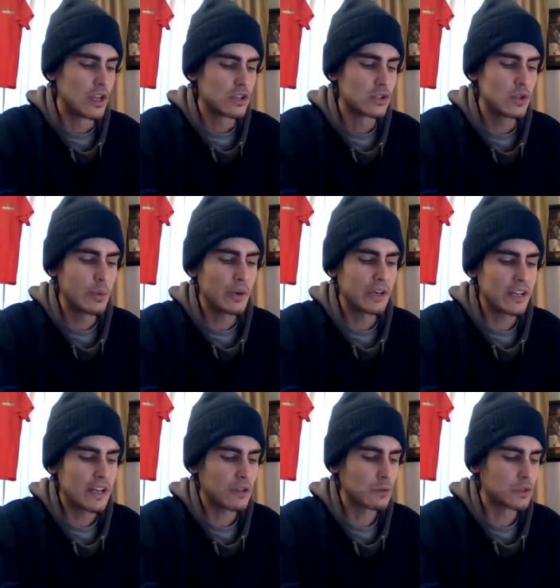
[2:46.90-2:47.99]

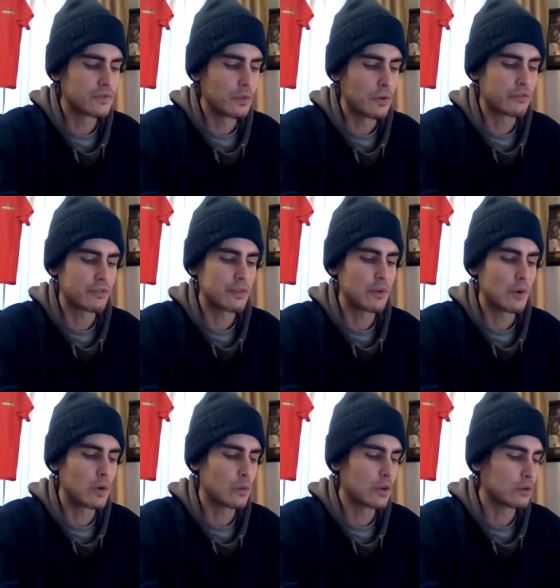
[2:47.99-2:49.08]
2.89 goals for,
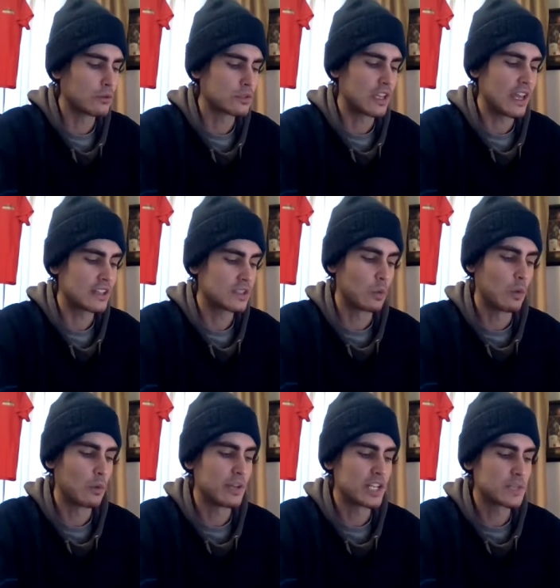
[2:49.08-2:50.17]
3.11 goals against.
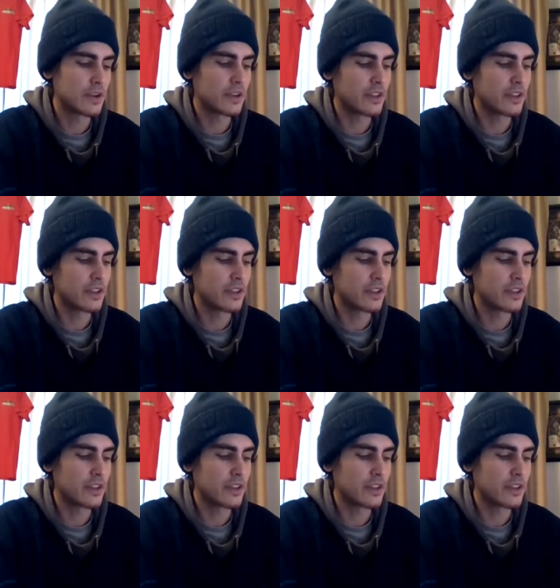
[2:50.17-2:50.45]
Pittsburgh